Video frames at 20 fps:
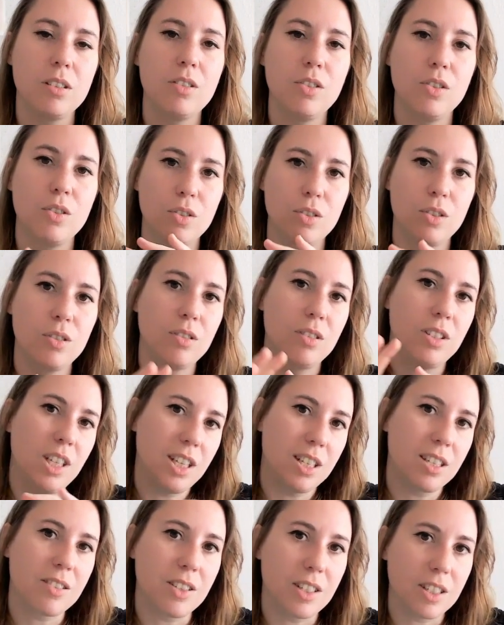you
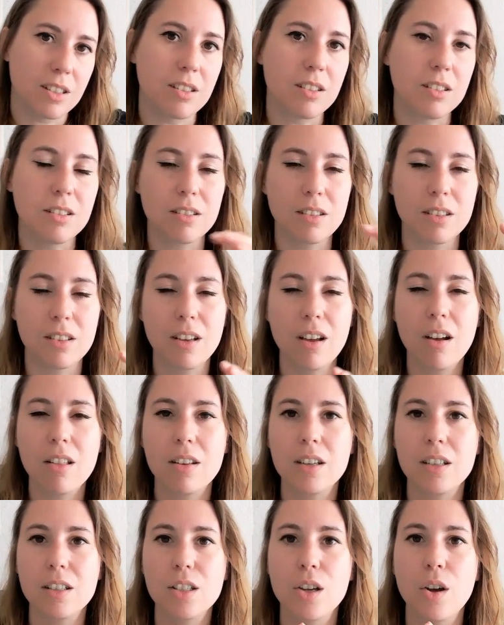this result or the
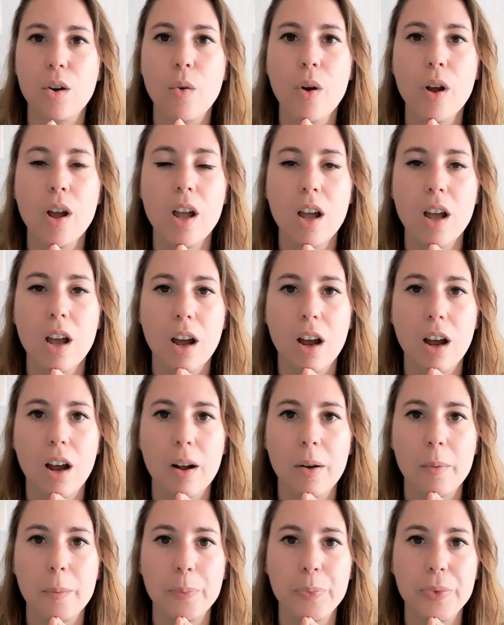other. So
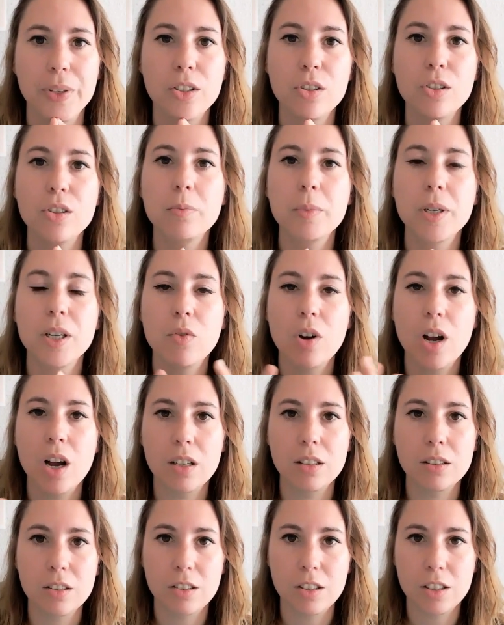it took me a
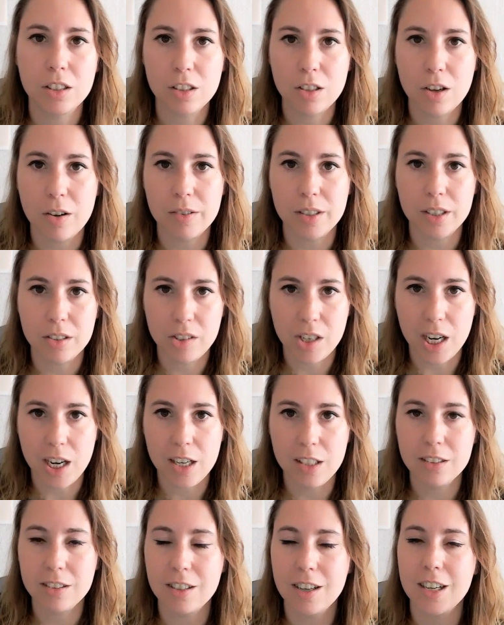while to discover Try
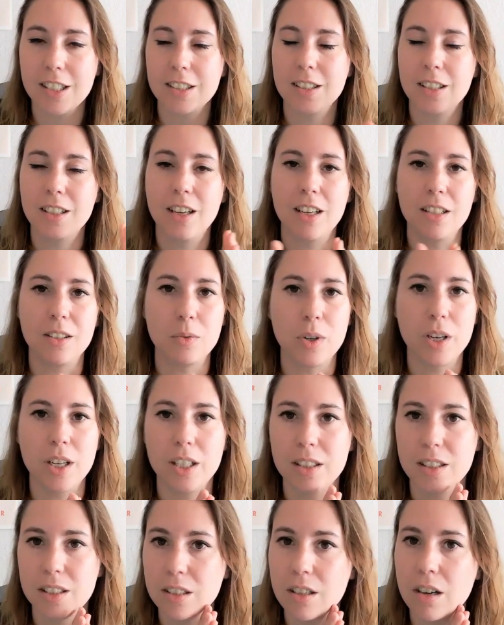Interact, and when
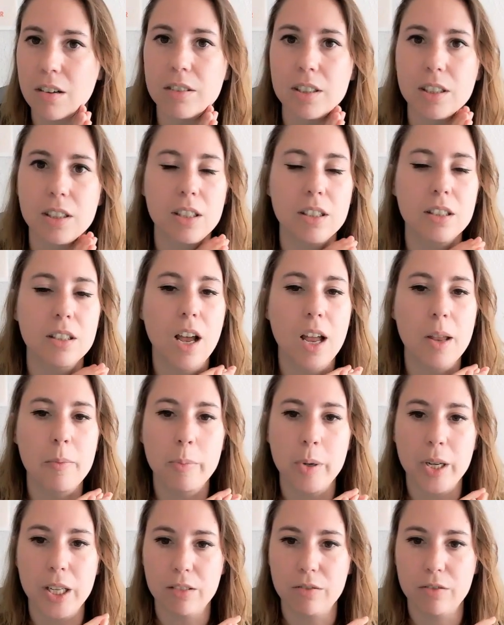I discovered it, I
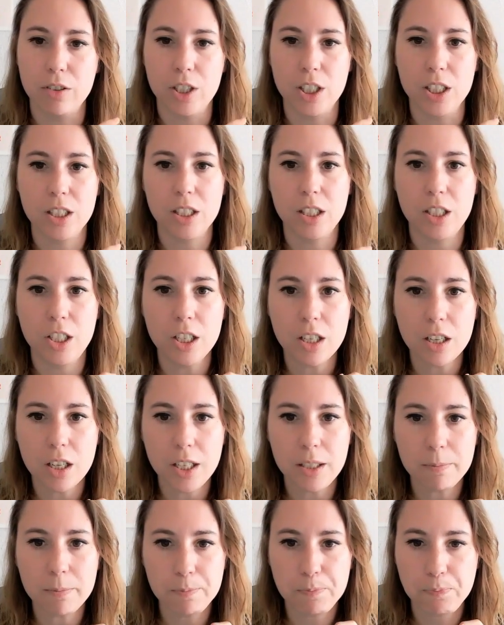paid for it
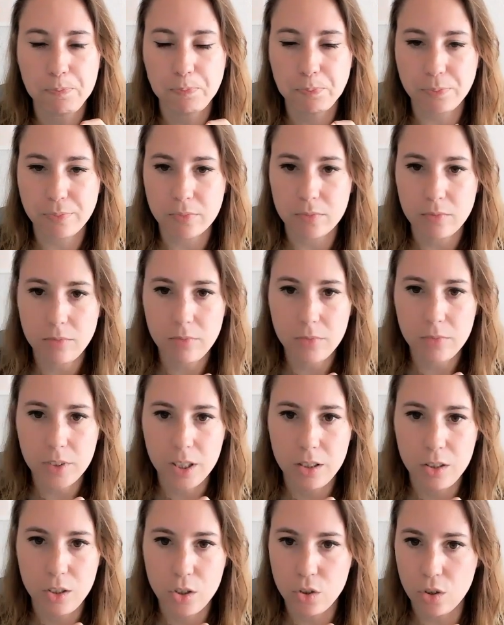yearly.
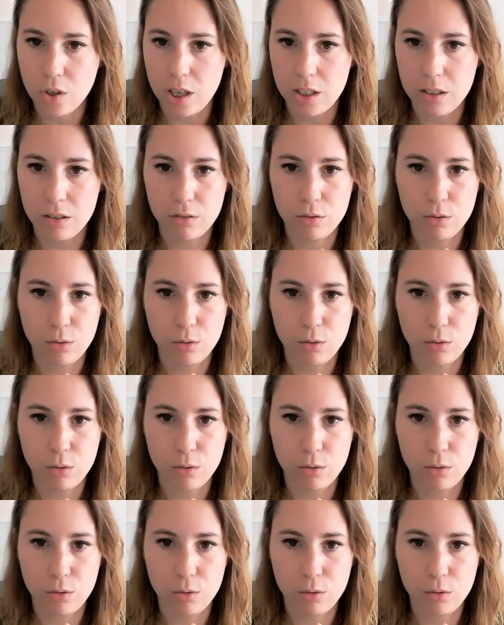You can